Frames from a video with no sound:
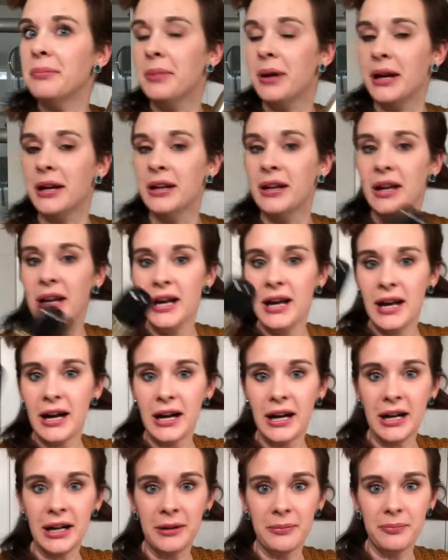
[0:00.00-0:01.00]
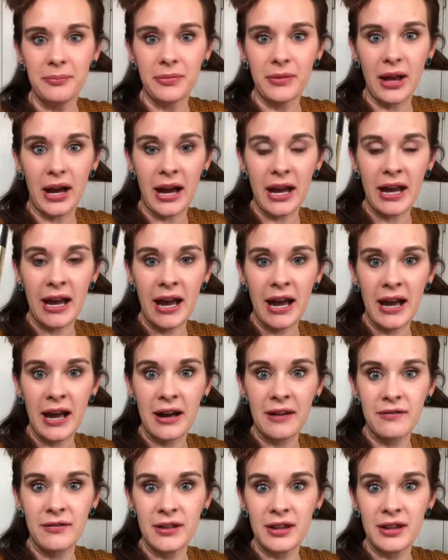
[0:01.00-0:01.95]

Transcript: But I have